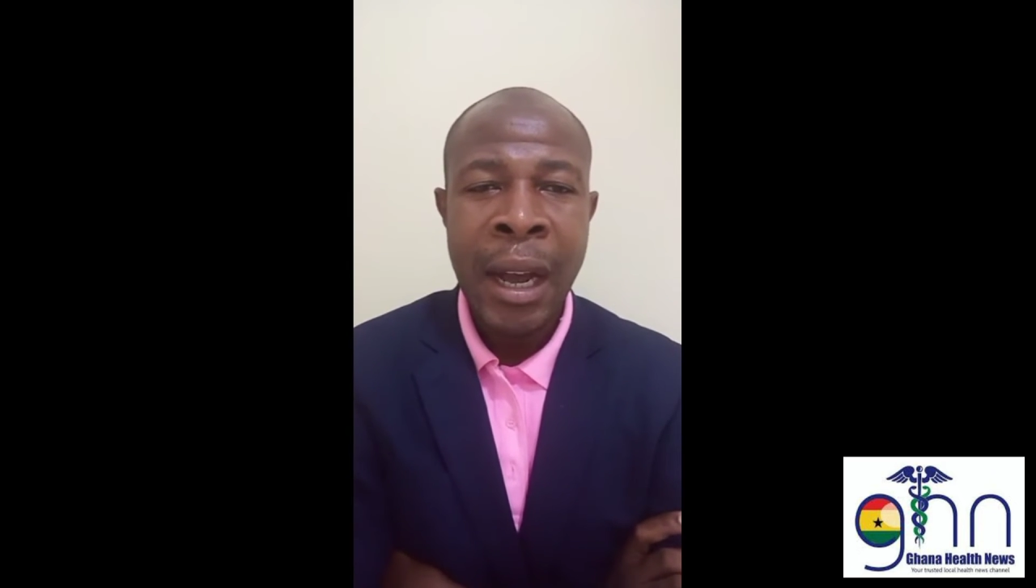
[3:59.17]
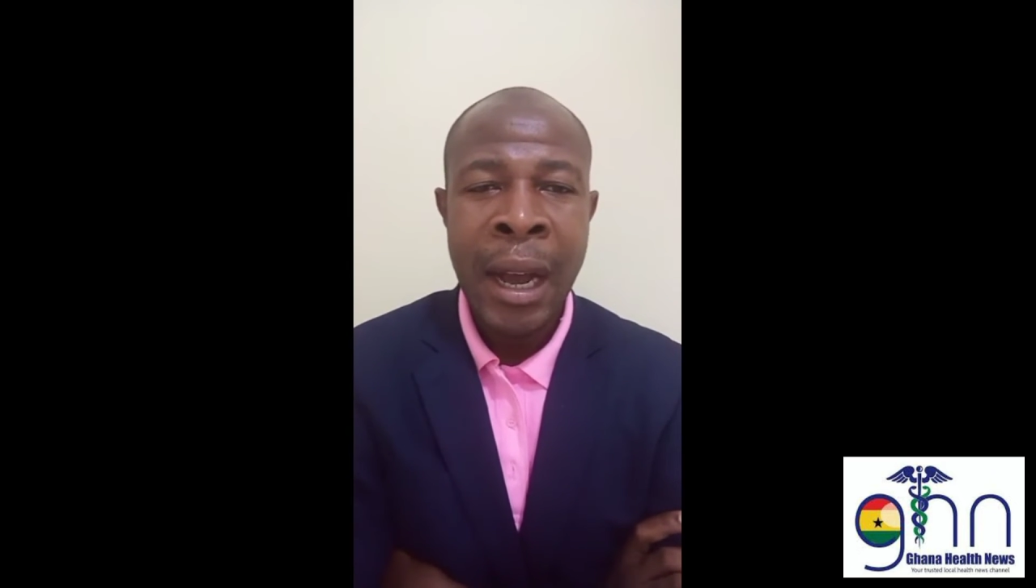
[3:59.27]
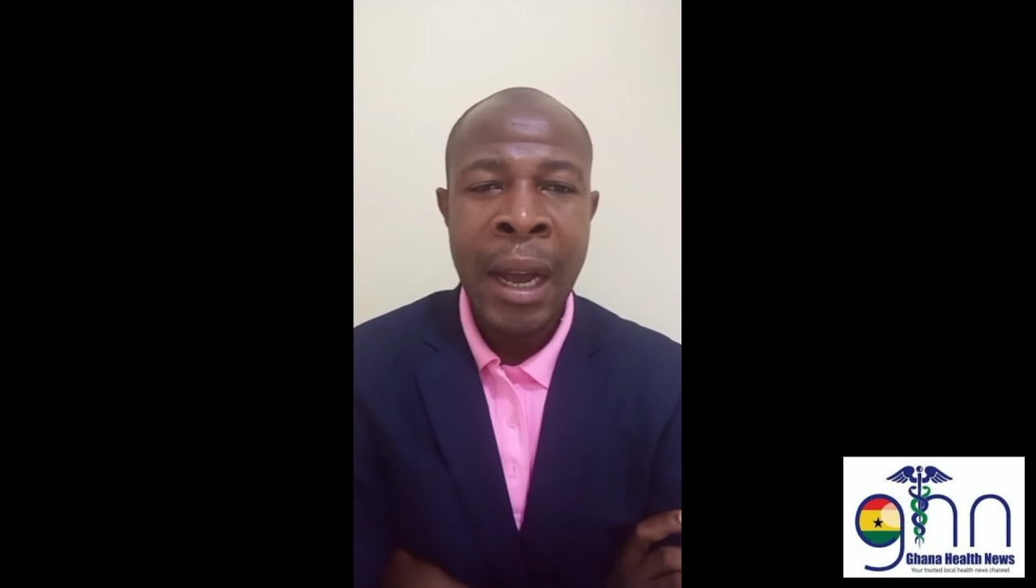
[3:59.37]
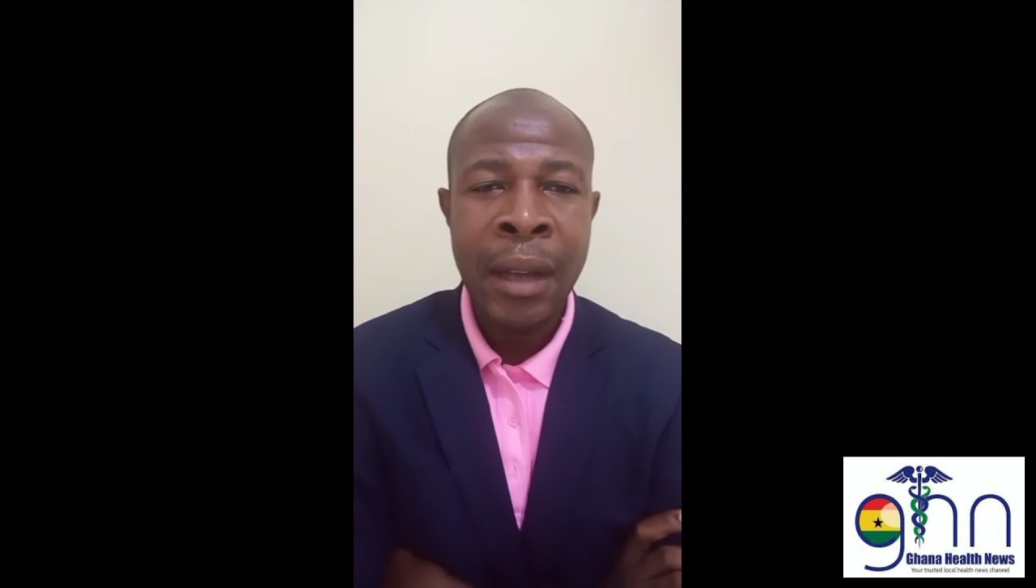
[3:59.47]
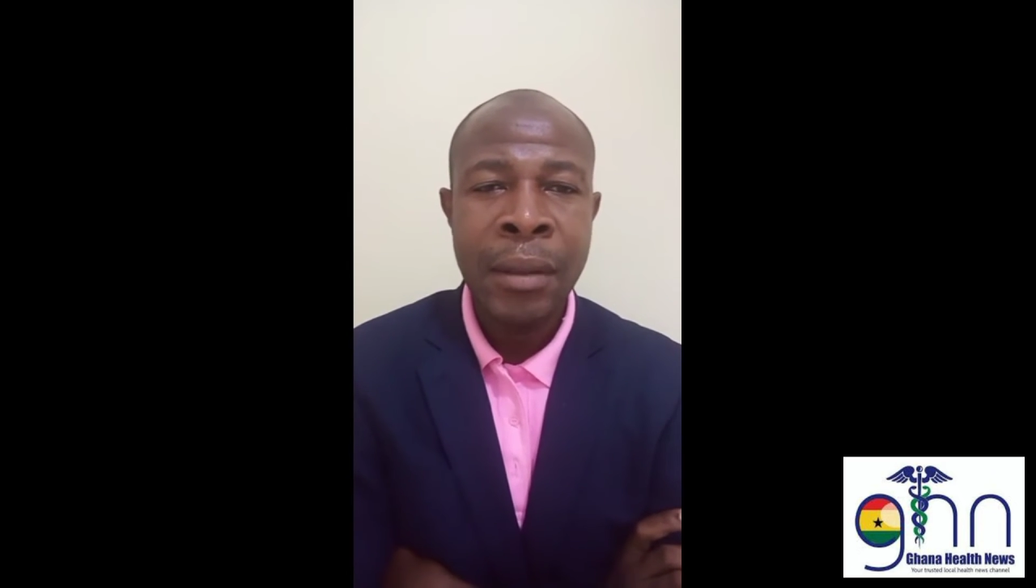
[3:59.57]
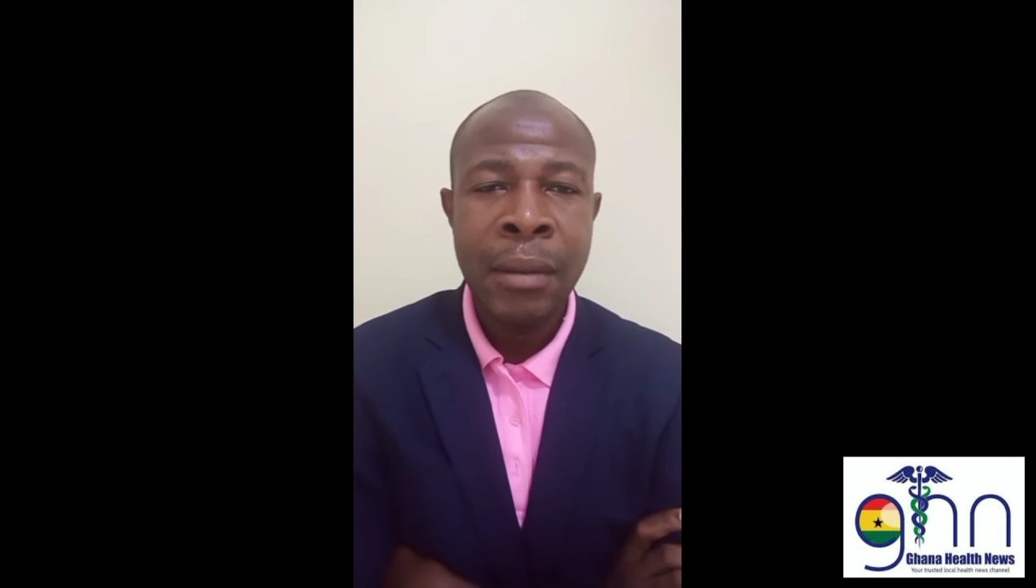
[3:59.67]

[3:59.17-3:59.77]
are